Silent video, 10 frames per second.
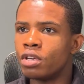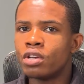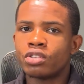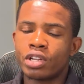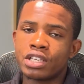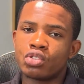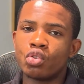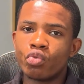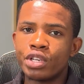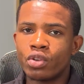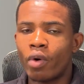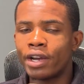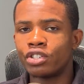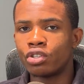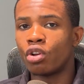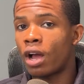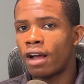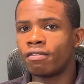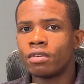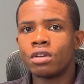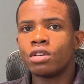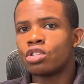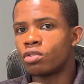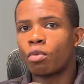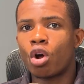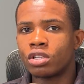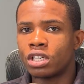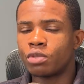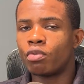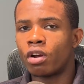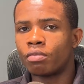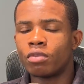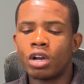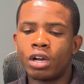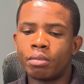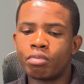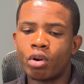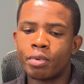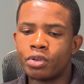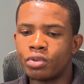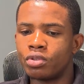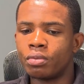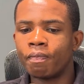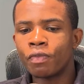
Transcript: So there's no reason why you should not have some content put up on YouTube.